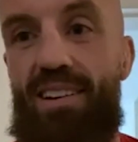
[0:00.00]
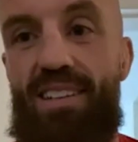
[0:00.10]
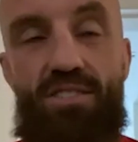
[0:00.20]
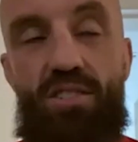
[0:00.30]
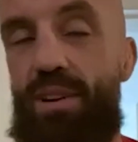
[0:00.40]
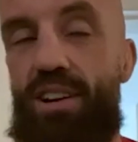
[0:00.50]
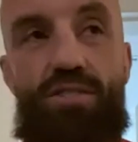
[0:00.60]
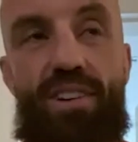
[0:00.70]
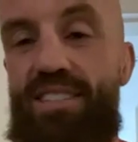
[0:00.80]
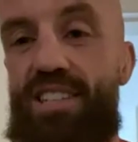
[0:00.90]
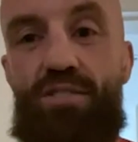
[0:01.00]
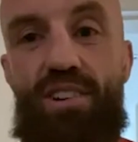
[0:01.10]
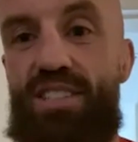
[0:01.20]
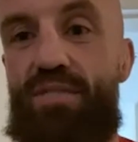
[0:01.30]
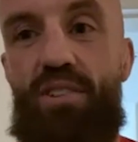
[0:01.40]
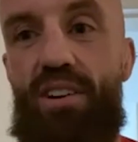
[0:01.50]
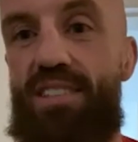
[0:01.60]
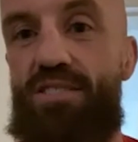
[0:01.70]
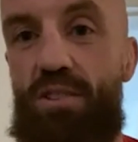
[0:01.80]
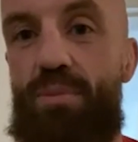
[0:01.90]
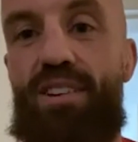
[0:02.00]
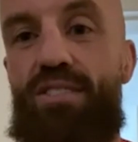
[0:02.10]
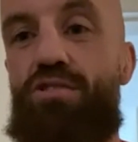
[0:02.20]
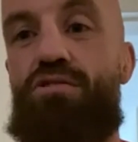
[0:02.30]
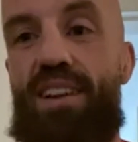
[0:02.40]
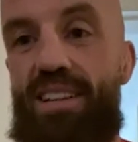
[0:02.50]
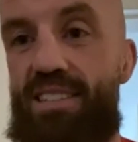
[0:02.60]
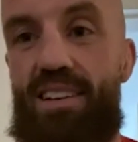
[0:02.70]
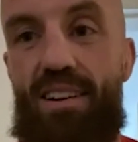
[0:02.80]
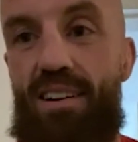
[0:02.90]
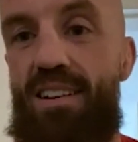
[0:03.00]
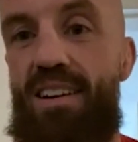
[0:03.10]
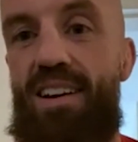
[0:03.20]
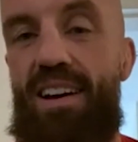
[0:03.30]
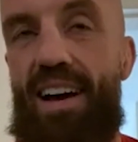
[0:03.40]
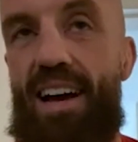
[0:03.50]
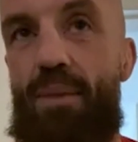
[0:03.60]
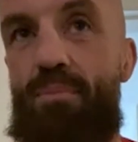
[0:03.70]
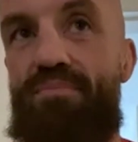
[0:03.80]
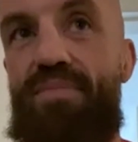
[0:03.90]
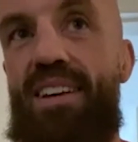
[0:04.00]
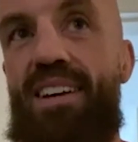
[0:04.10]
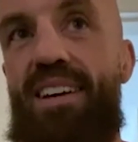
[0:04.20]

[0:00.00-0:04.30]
It's going to be a crazy, crazy fight. It's going to be crazy in there. Um, yeah.